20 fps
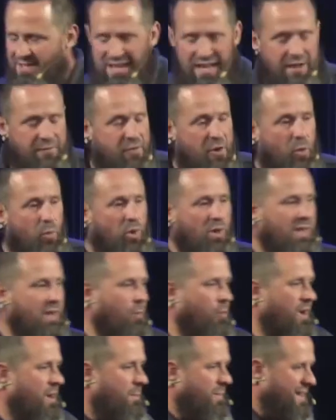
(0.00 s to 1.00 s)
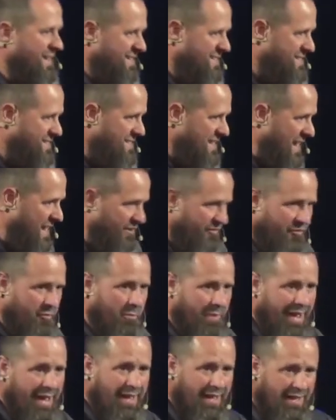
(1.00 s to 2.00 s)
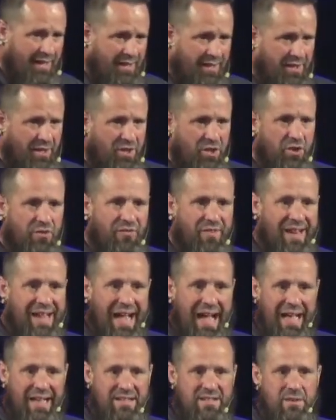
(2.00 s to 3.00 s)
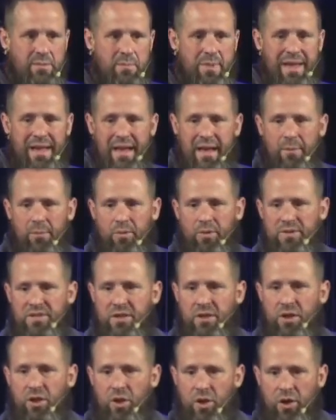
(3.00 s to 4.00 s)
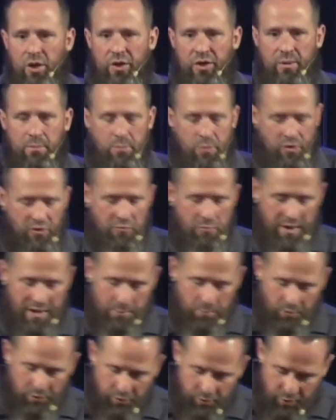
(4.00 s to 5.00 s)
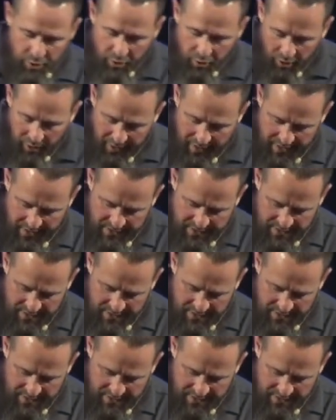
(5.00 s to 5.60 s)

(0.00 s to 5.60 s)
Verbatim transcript: And he said, if you really want to be a safe man, you've got to be able to learn to move people through